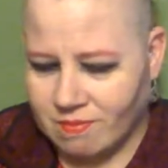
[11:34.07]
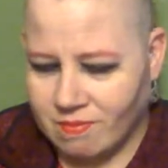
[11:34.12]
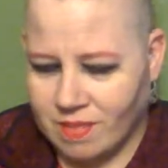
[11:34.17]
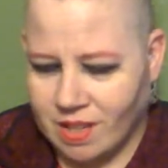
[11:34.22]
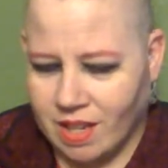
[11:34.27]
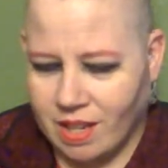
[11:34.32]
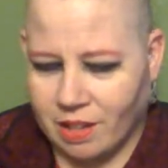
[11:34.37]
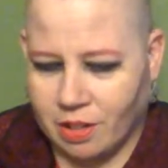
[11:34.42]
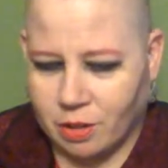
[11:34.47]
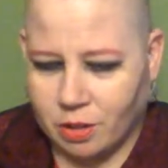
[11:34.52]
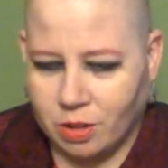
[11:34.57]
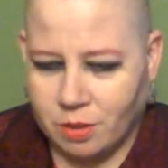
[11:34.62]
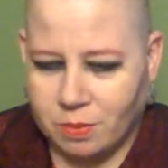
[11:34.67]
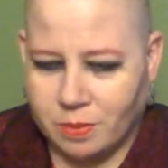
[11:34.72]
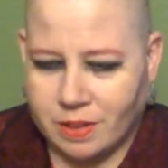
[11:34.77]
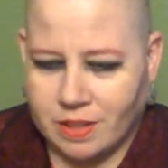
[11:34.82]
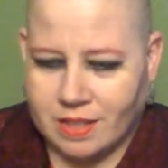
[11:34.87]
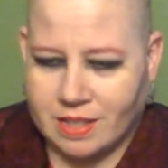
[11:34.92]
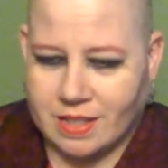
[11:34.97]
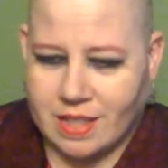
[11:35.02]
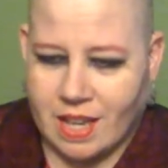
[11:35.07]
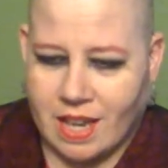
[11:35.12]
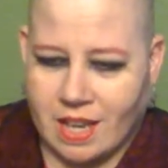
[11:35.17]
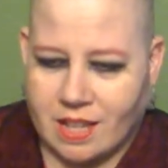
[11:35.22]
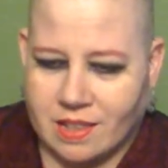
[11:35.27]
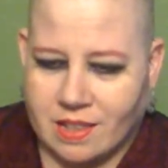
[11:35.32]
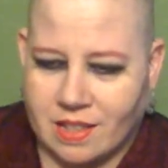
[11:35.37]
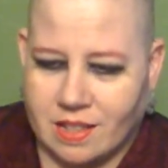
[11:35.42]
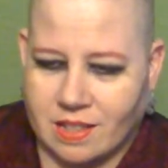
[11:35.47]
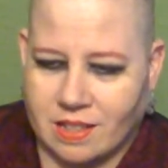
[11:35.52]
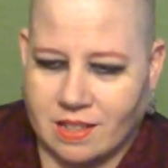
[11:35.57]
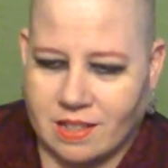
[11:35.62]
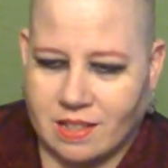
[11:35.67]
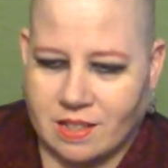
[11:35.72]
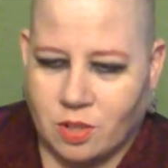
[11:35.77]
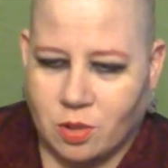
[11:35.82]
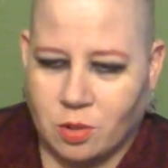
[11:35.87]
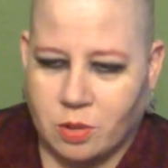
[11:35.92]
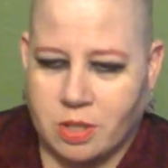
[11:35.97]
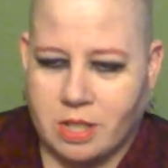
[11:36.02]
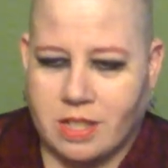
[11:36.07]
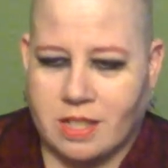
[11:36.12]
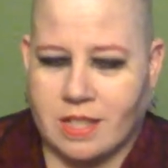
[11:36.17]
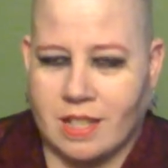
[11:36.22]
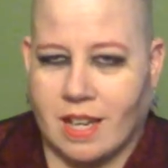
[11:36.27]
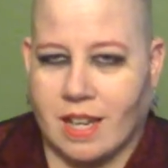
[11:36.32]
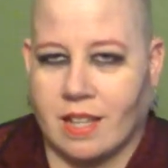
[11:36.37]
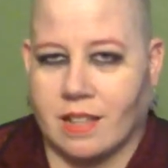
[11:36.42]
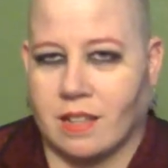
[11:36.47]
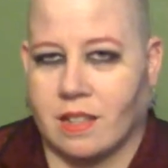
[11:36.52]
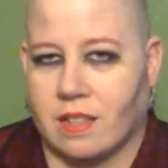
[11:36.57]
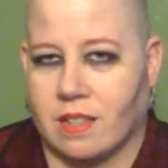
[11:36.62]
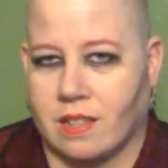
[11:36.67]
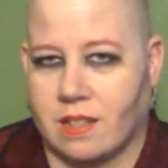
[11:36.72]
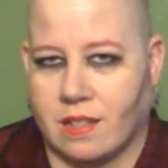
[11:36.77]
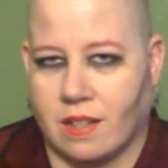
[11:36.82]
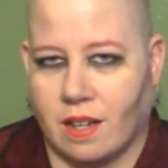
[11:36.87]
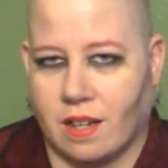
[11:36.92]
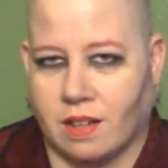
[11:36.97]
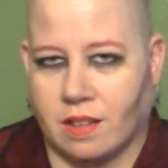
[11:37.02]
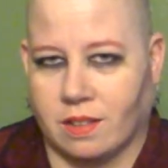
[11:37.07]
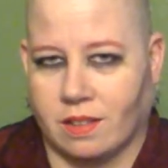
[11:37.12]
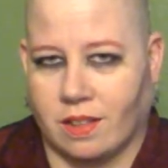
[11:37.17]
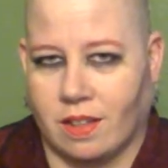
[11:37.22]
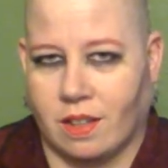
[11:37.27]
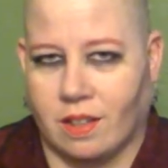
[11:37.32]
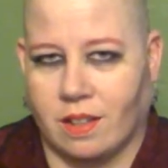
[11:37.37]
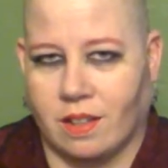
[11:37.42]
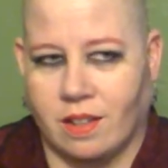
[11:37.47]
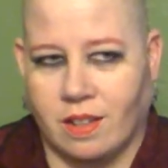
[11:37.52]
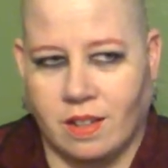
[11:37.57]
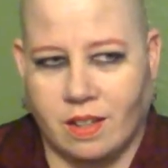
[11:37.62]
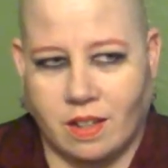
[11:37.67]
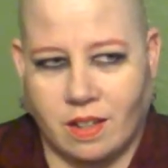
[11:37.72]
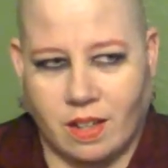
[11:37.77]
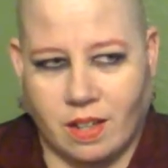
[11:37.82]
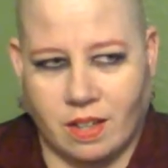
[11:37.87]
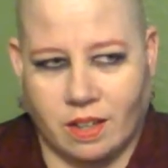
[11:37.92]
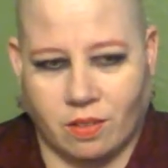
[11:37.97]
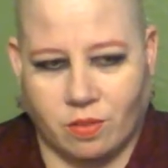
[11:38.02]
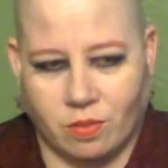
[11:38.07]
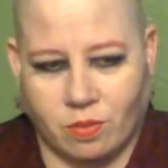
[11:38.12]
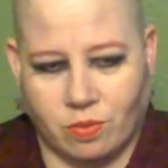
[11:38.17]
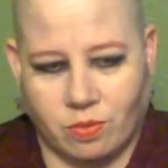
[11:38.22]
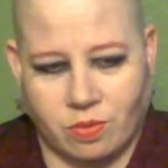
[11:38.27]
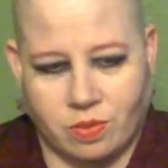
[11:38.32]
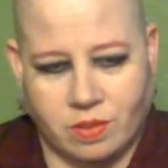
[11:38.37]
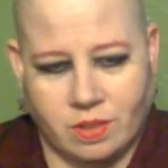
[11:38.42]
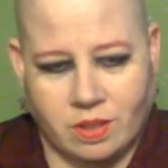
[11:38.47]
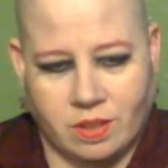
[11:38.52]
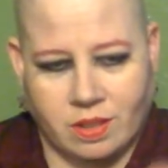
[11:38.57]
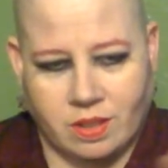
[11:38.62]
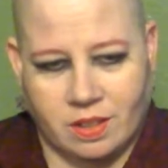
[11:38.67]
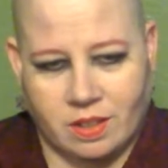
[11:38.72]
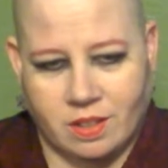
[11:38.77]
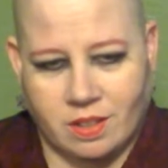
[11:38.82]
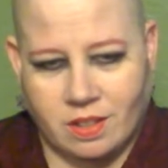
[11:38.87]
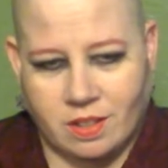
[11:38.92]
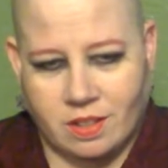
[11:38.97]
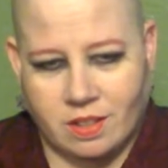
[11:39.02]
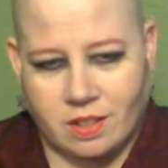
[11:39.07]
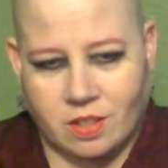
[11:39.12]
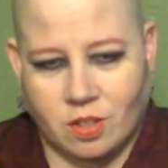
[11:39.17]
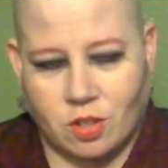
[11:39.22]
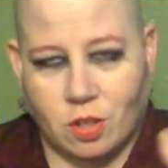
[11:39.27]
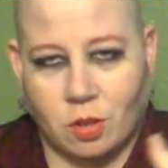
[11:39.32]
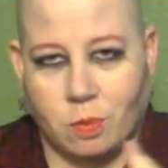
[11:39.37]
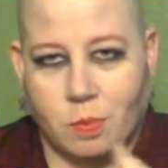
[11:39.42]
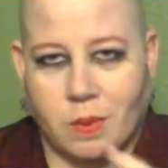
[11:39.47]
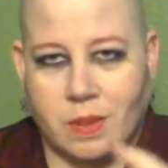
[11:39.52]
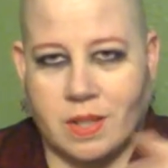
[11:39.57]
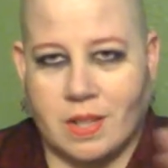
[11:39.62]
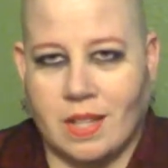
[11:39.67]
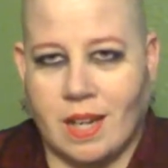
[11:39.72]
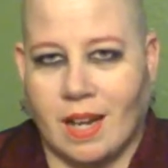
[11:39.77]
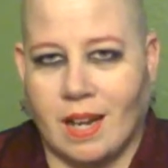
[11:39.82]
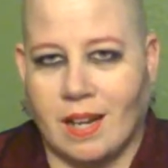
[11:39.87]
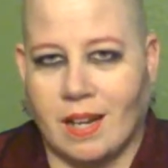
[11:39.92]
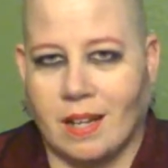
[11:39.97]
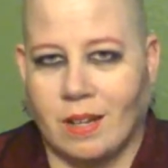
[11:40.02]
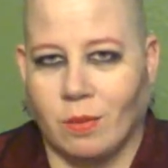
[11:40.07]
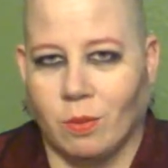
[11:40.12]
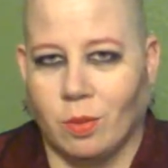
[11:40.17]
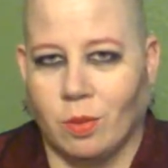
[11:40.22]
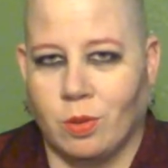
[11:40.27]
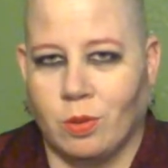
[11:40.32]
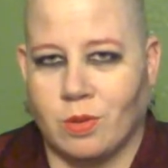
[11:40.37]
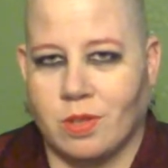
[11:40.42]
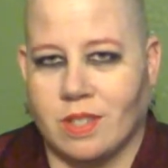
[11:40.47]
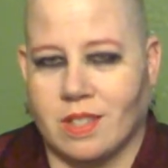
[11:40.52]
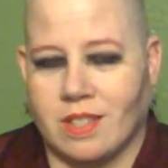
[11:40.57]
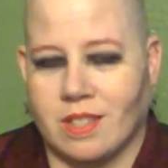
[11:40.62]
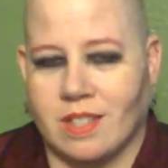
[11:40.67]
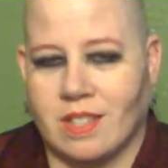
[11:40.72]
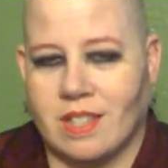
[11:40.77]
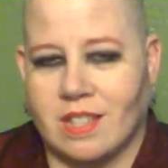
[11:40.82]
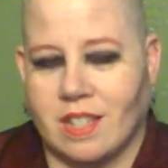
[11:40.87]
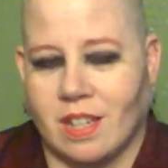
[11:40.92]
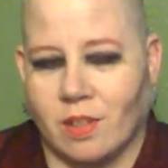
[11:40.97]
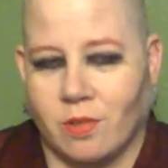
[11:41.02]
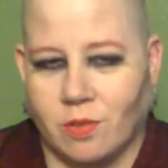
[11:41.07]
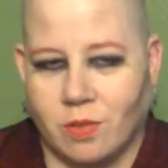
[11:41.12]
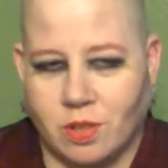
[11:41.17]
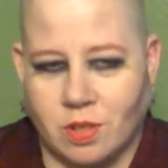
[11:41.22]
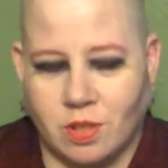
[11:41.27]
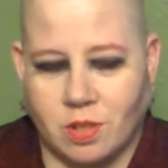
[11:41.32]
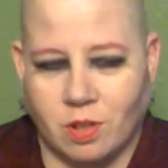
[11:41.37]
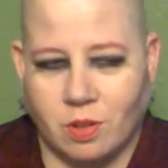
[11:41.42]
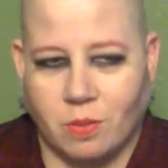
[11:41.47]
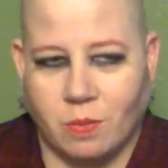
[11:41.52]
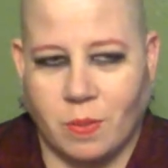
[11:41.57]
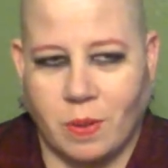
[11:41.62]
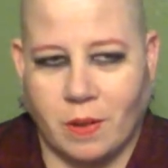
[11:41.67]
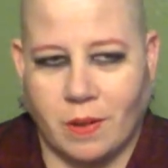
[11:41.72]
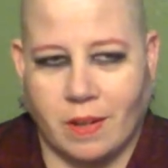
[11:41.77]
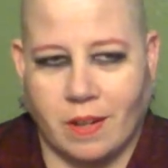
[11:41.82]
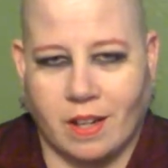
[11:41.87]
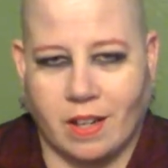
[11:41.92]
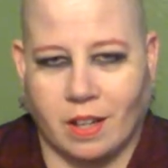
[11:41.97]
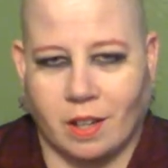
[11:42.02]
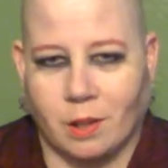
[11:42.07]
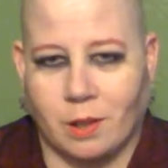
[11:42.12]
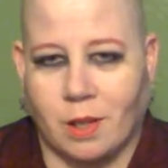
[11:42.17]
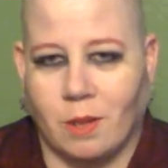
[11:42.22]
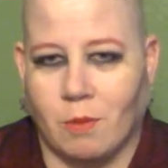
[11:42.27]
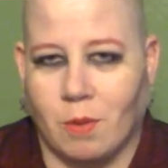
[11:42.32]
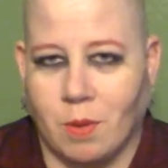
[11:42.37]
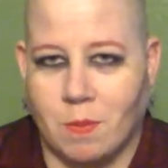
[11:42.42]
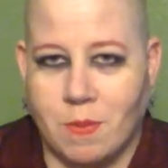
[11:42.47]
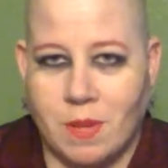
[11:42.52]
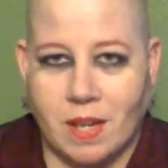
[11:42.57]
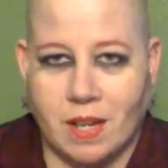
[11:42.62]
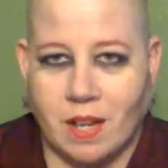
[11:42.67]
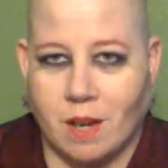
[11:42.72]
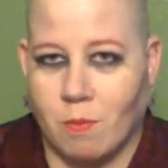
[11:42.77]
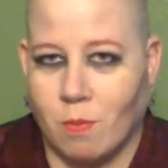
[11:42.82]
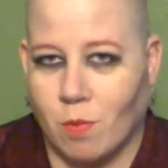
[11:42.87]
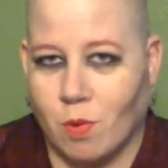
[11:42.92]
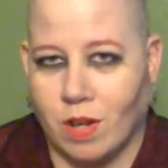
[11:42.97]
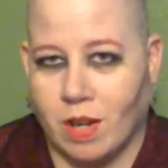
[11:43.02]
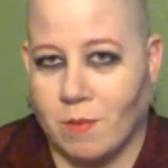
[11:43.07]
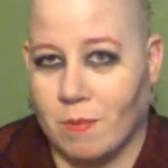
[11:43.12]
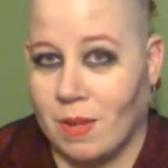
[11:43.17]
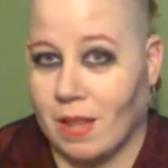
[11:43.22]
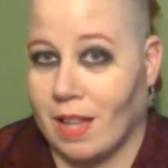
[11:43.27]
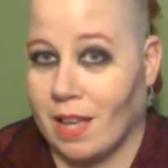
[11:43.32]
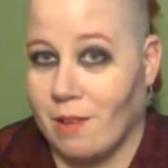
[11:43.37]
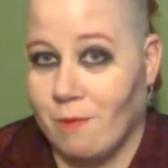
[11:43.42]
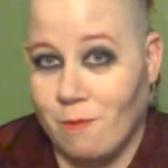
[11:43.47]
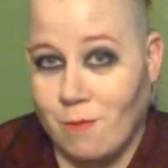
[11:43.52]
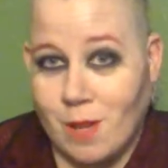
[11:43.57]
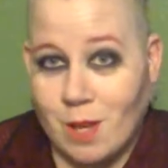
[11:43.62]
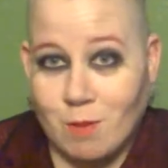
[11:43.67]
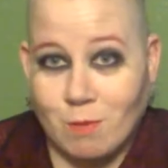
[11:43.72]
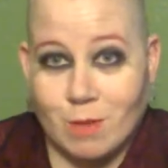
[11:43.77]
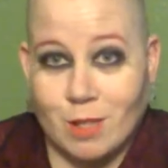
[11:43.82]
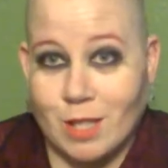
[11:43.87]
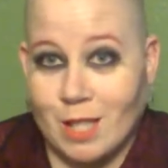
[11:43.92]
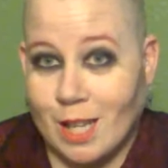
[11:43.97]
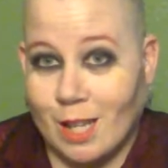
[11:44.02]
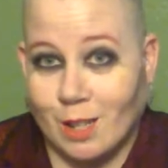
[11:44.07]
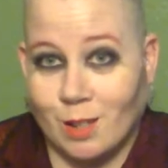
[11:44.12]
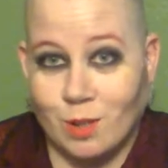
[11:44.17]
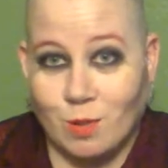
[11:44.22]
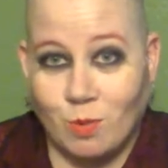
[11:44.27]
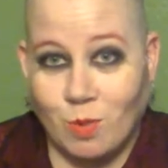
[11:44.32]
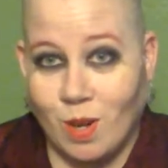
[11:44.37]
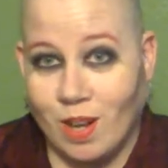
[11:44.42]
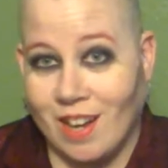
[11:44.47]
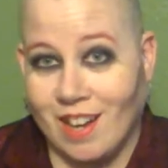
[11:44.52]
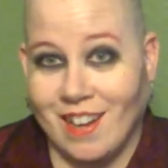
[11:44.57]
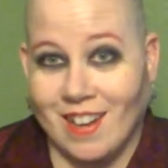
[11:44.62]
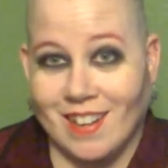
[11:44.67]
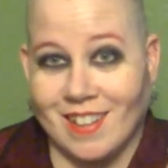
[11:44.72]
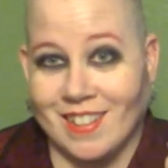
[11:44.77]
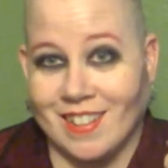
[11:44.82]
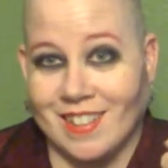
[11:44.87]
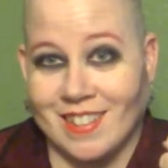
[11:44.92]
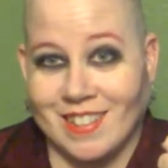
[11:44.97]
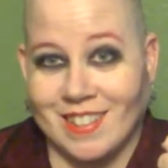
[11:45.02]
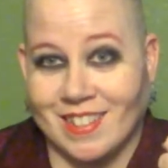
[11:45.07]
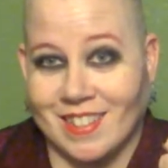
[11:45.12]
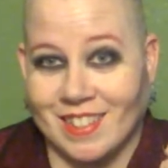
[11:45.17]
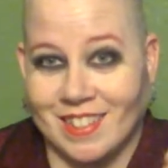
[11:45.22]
out of her place, they had these trees that had these gnarly kind of serpentine roots and stuff, and so periodically we'd pick up one and be like, Finrazel's wand!